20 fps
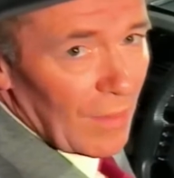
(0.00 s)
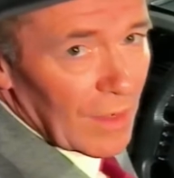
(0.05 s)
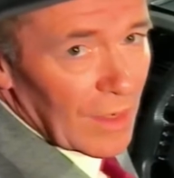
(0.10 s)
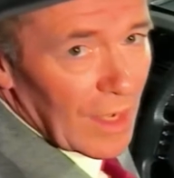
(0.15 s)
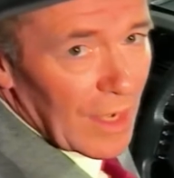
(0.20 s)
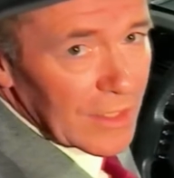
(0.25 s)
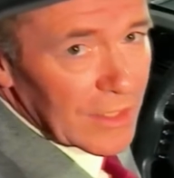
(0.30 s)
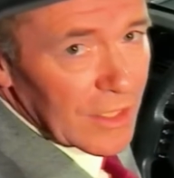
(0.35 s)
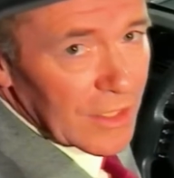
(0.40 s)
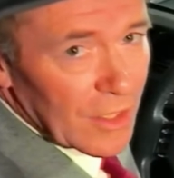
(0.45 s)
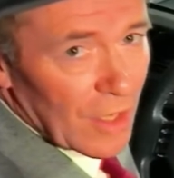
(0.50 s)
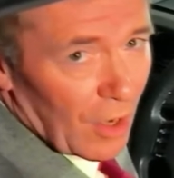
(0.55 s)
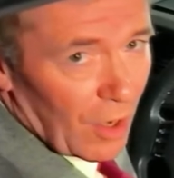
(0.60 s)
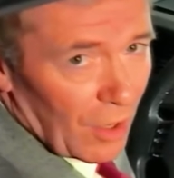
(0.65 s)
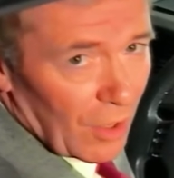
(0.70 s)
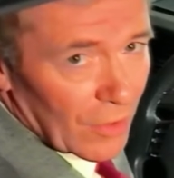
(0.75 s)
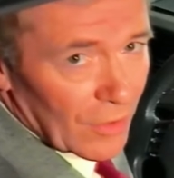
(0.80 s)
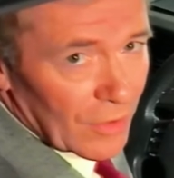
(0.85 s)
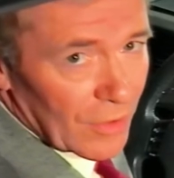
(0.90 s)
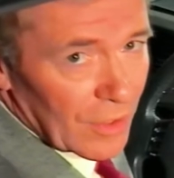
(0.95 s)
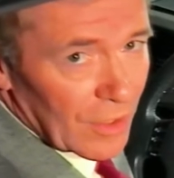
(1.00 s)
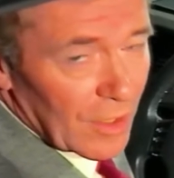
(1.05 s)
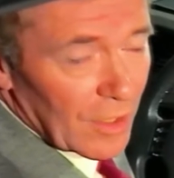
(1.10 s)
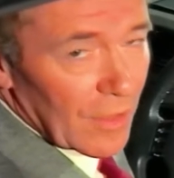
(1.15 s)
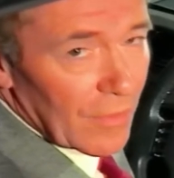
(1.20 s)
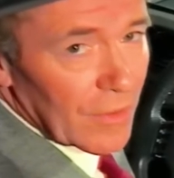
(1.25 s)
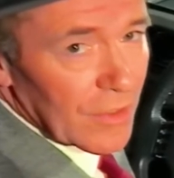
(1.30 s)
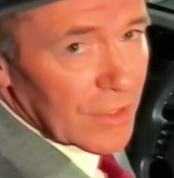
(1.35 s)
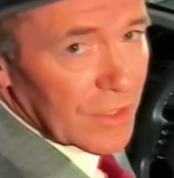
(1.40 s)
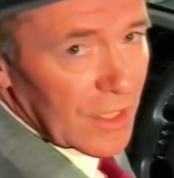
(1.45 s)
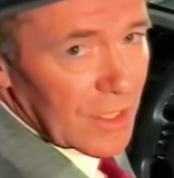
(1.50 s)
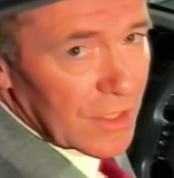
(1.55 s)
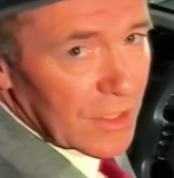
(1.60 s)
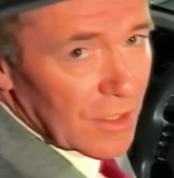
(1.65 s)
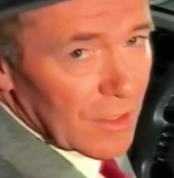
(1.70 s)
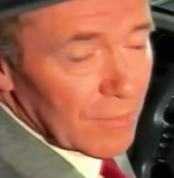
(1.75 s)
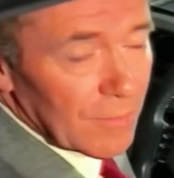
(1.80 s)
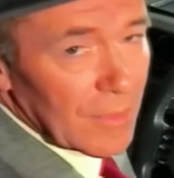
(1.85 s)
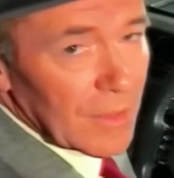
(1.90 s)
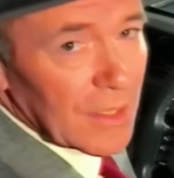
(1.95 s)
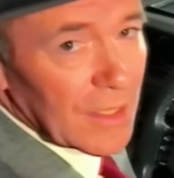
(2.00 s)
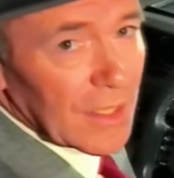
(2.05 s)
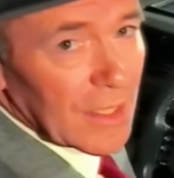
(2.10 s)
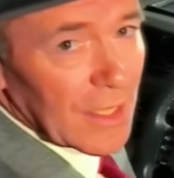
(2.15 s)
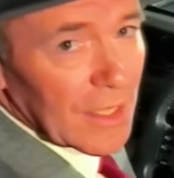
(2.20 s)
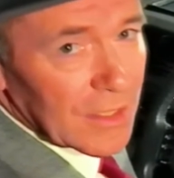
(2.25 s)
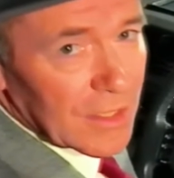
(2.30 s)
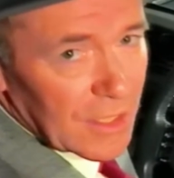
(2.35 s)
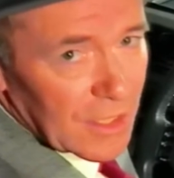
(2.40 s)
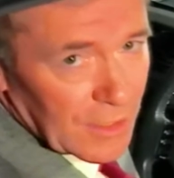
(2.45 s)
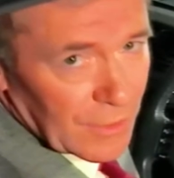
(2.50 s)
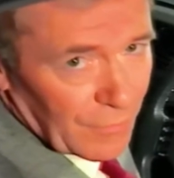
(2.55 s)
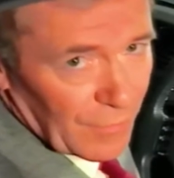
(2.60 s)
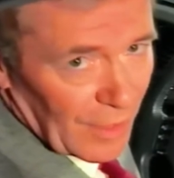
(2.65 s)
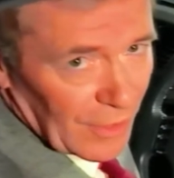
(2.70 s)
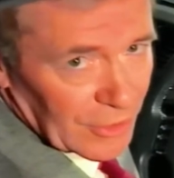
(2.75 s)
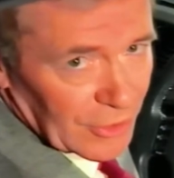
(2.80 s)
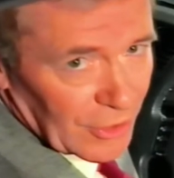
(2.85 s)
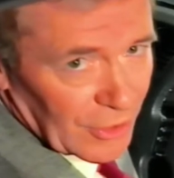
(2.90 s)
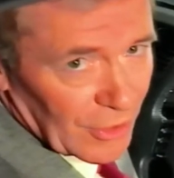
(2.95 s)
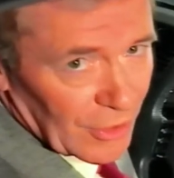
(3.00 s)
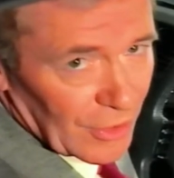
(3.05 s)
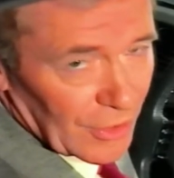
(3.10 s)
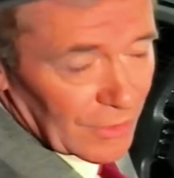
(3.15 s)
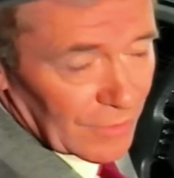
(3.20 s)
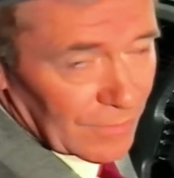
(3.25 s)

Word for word: light is on, the system is dysfunctional.